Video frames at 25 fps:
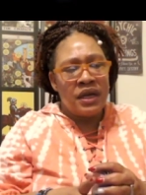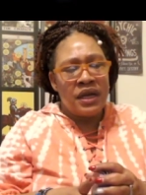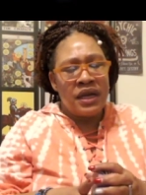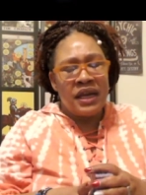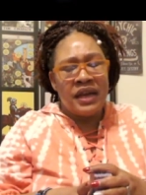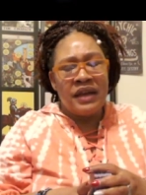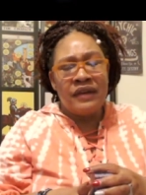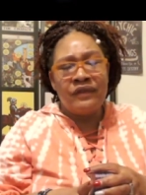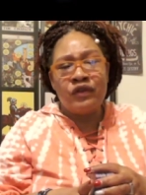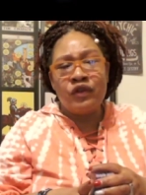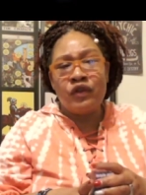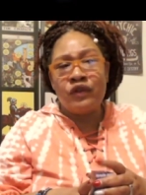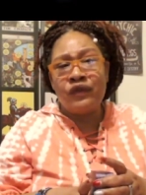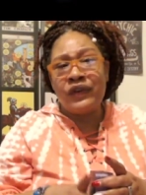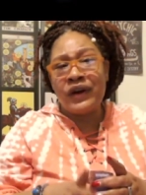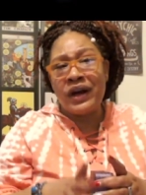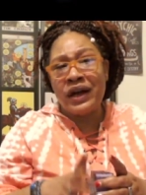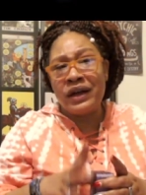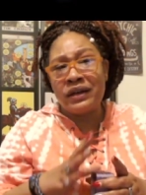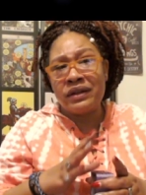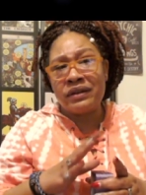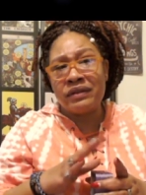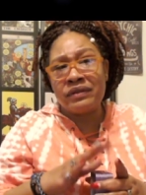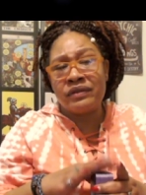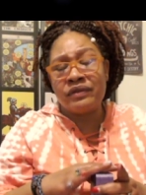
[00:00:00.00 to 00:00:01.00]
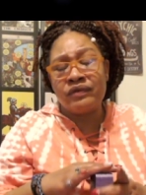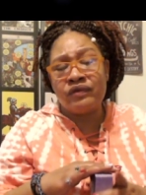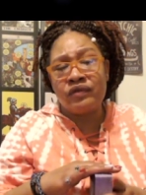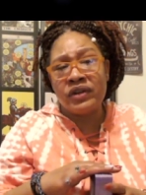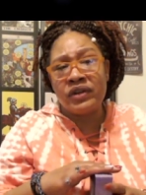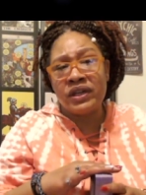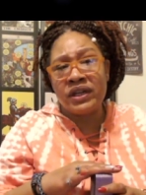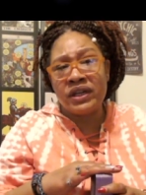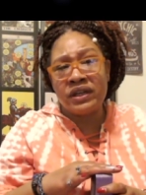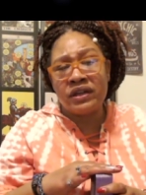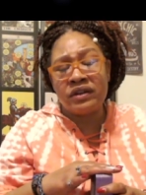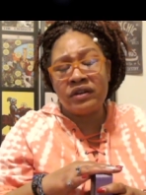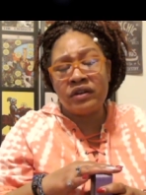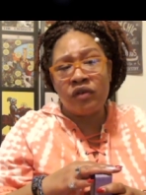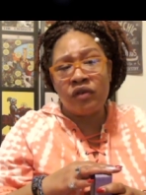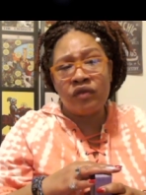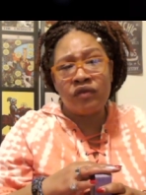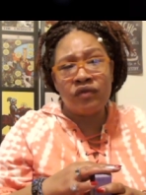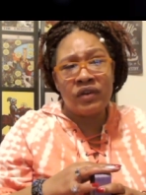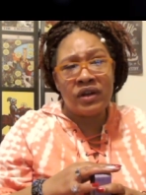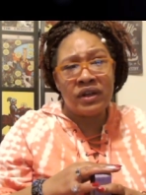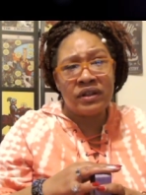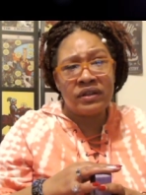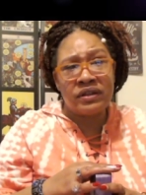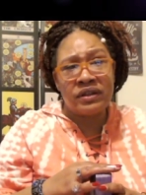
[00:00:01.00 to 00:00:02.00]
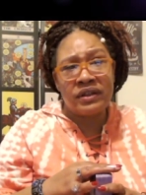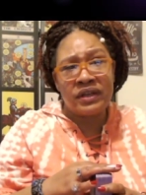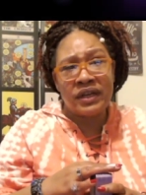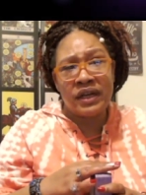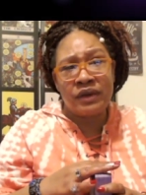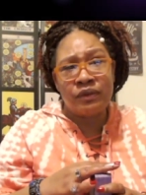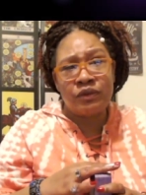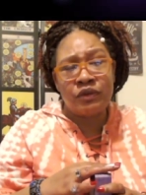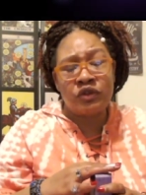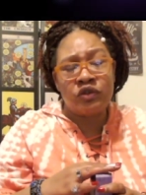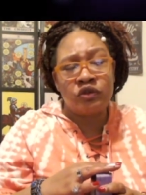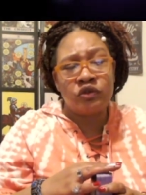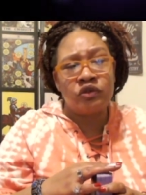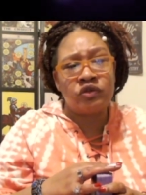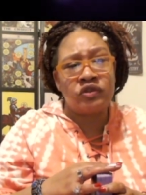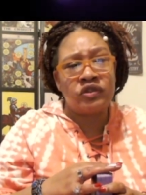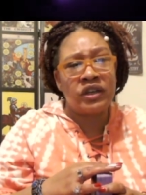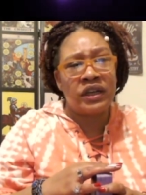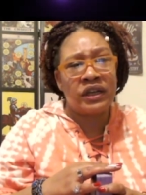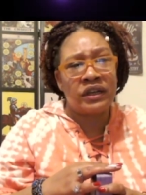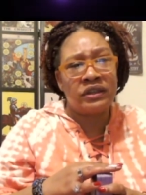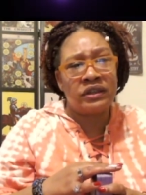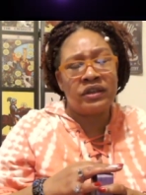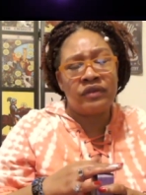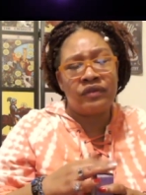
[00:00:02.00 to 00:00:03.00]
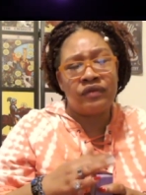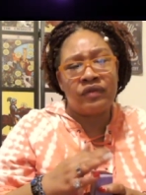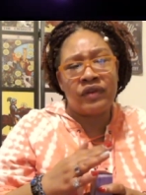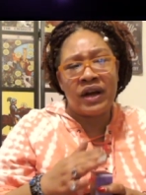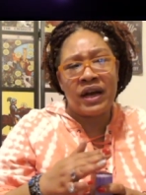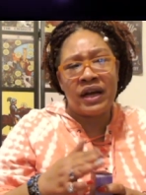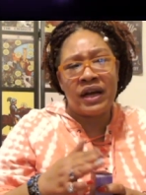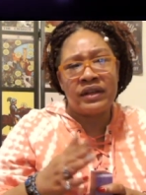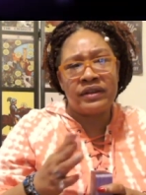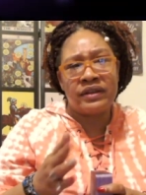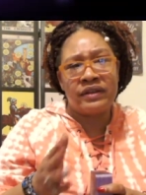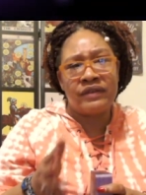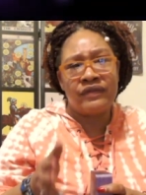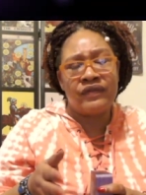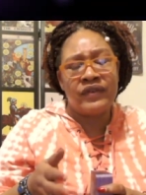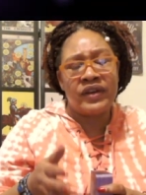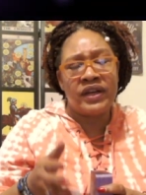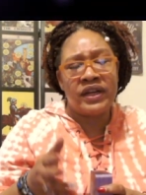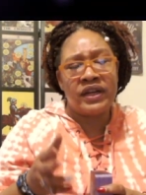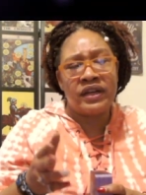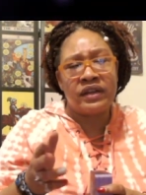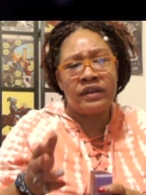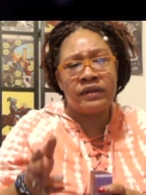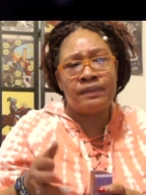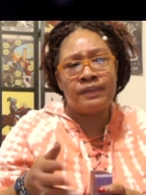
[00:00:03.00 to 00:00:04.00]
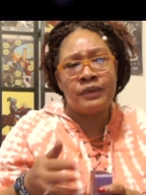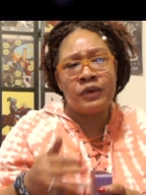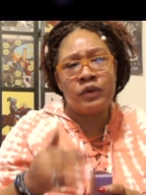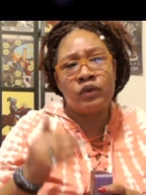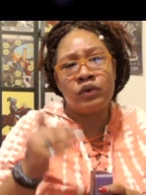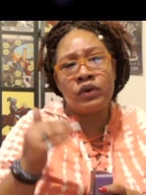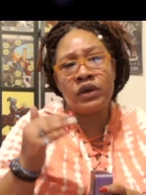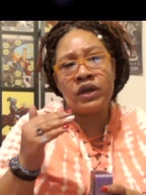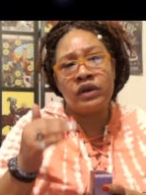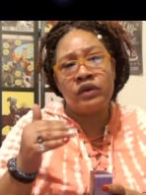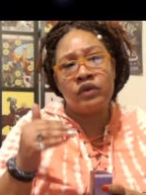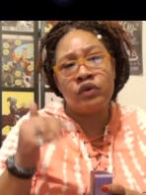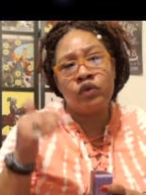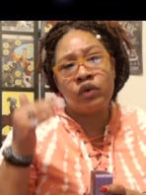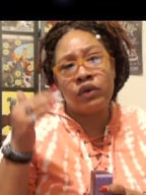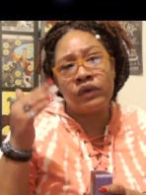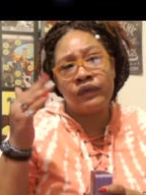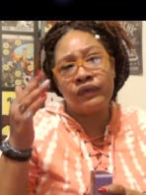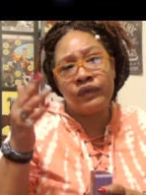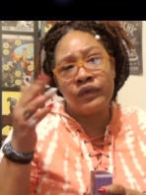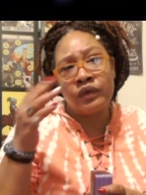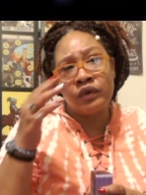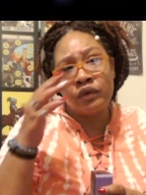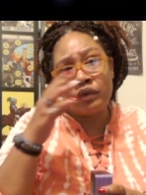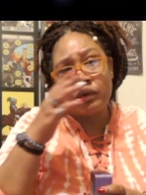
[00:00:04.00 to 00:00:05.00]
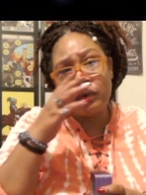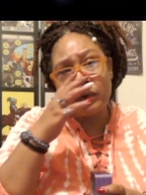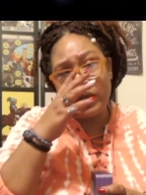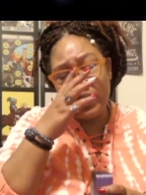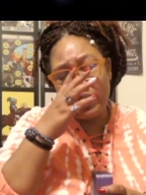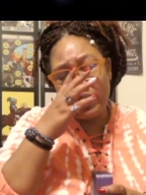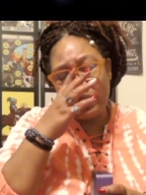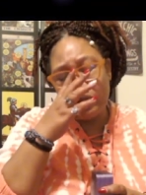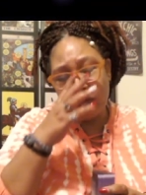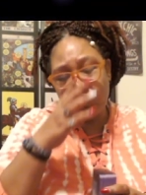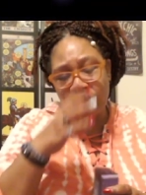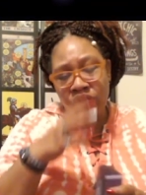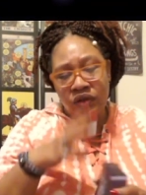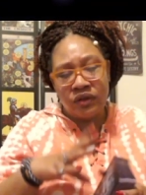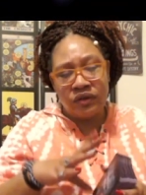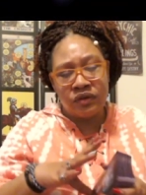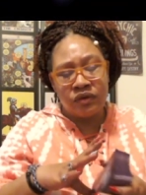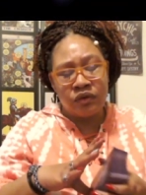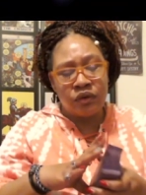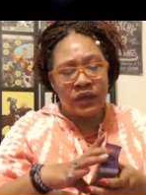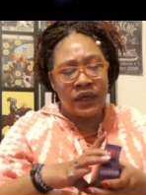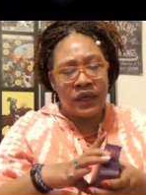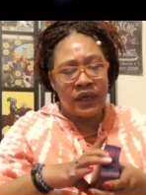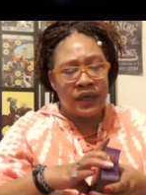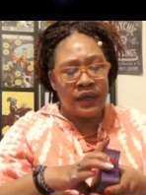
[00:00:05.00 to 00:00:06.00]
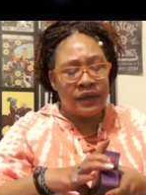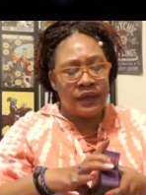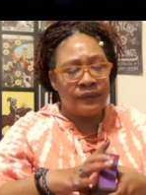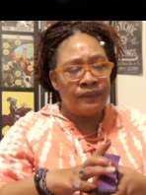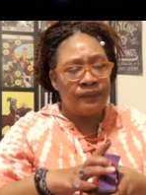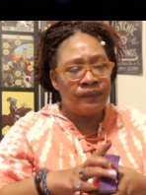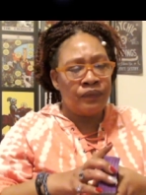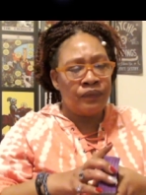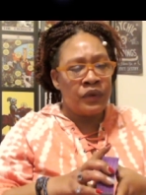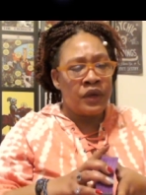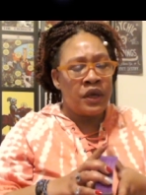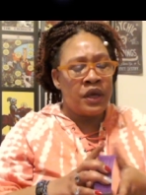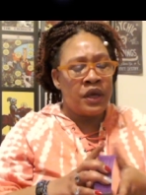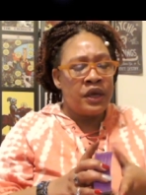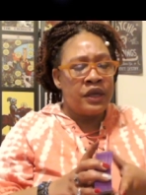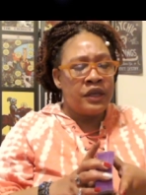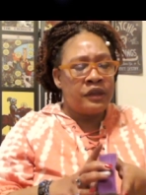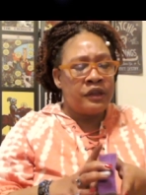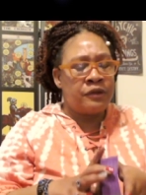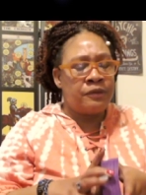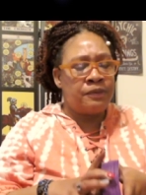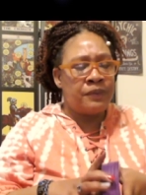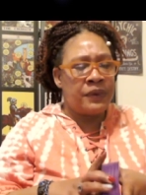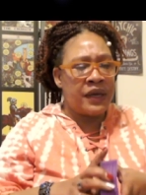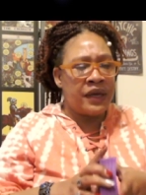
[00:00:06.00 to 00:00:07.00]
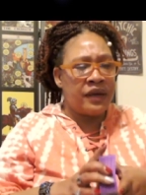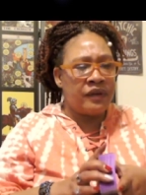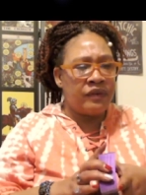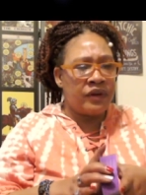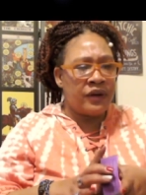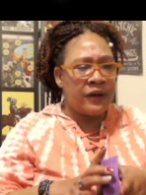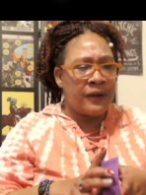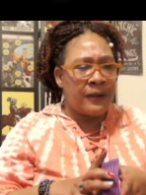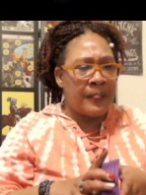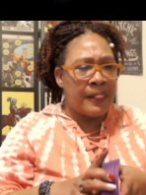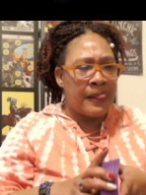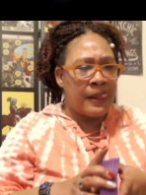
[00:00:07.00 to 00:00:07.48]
If you find this reading don't resonate with you, check your rising Venus, Moon, and North Node energies, okay? Spirit.